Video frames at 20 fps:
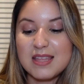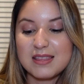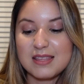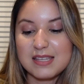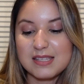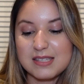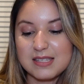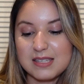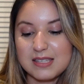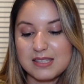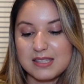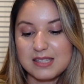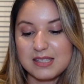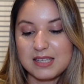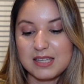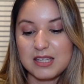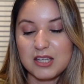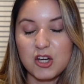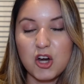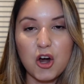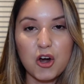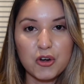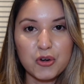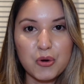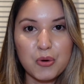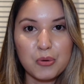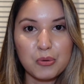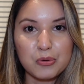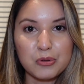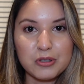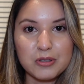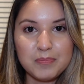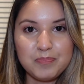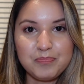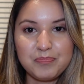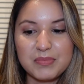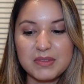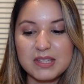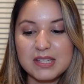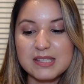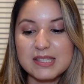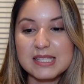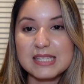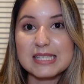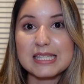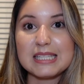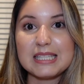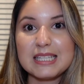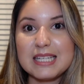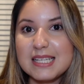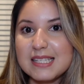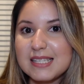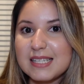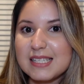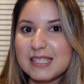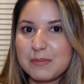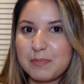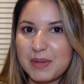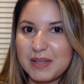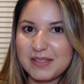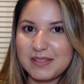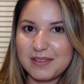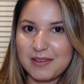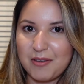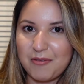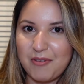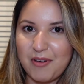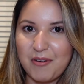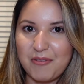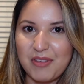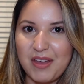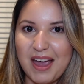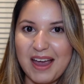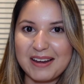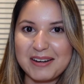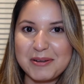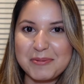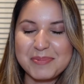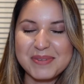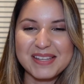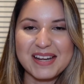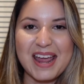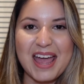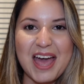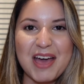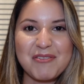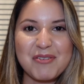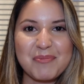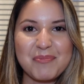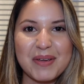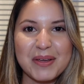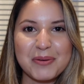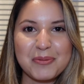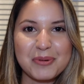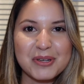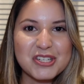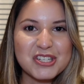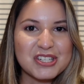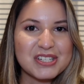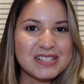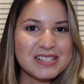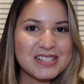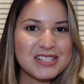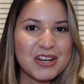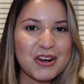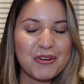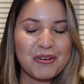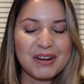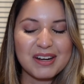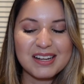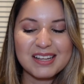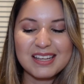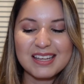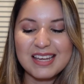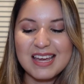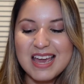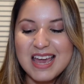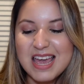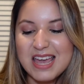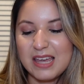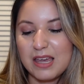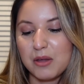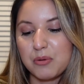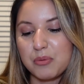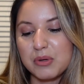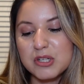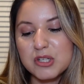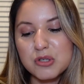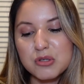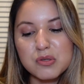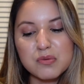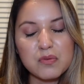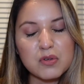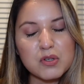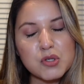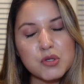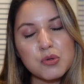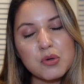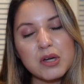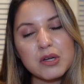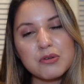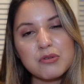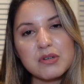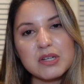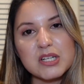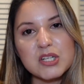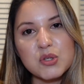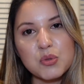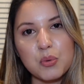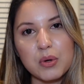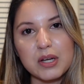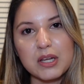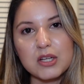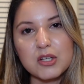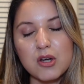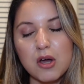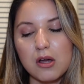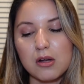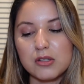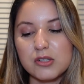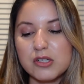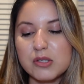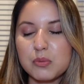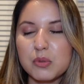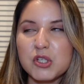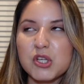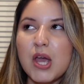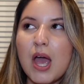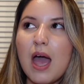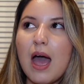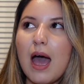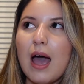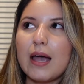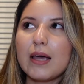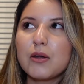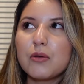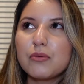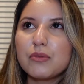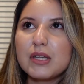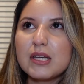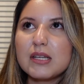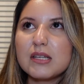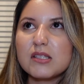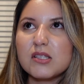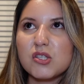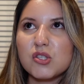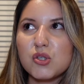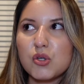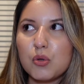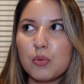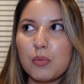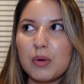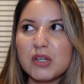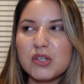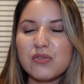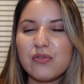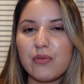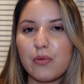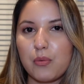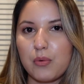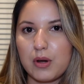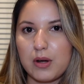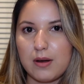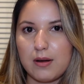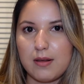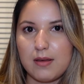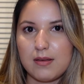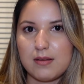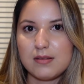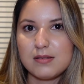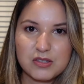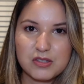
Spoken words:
This is the card holder. This is the least expensive of the items that I have in my wish list currently. It retails for $220, which I don't think it's too much for what it is.